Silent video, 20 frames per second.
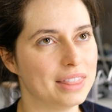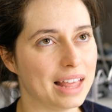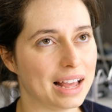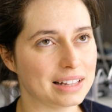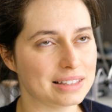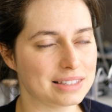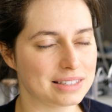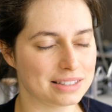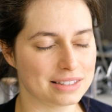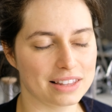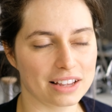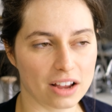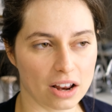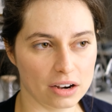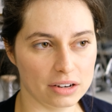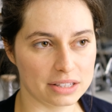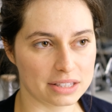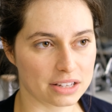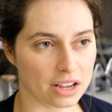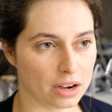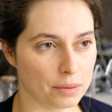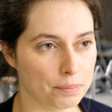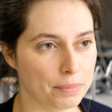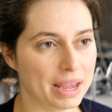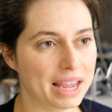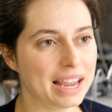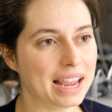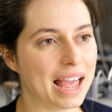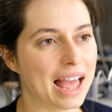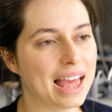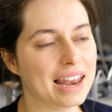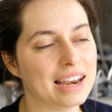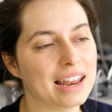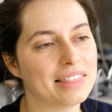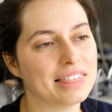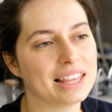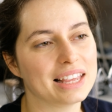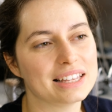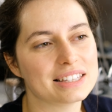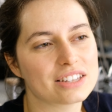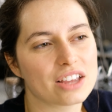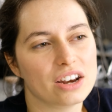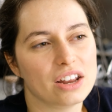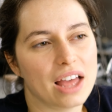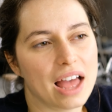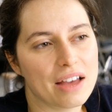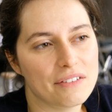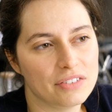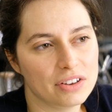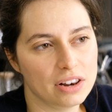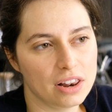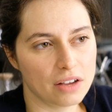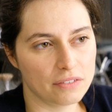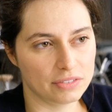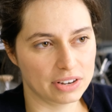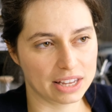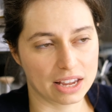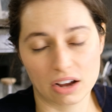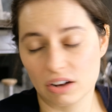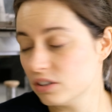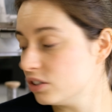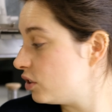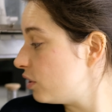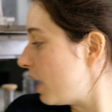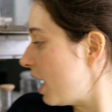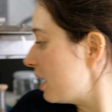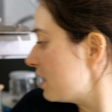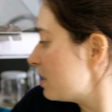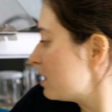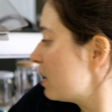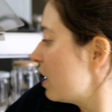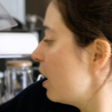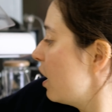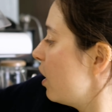That's the color it's going to be, and I think it's going to have a lovely contrast